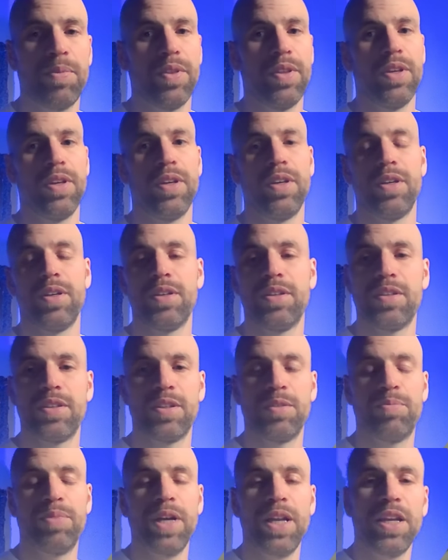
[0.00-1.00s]
the
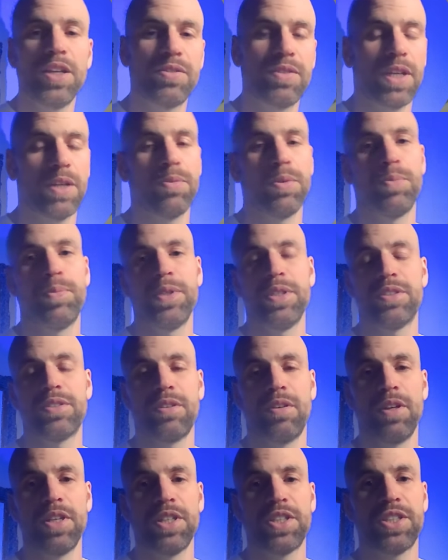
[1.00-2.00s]
pallet rack would be a
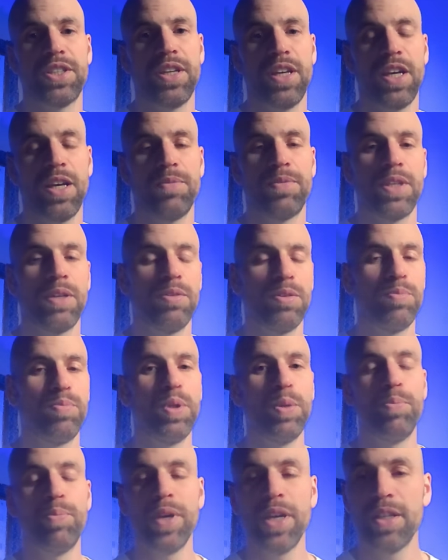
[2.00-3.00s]
storage type, there would
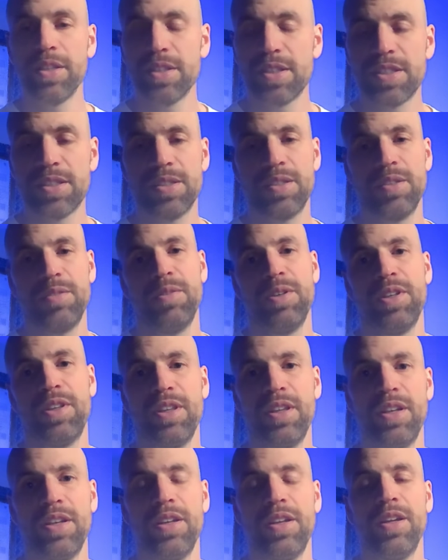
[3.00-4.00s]
be bins
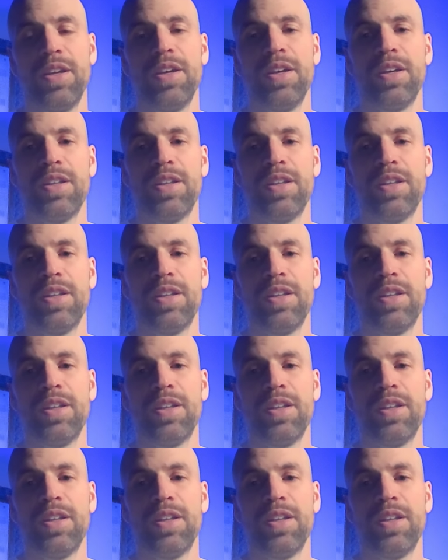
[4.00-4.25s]
within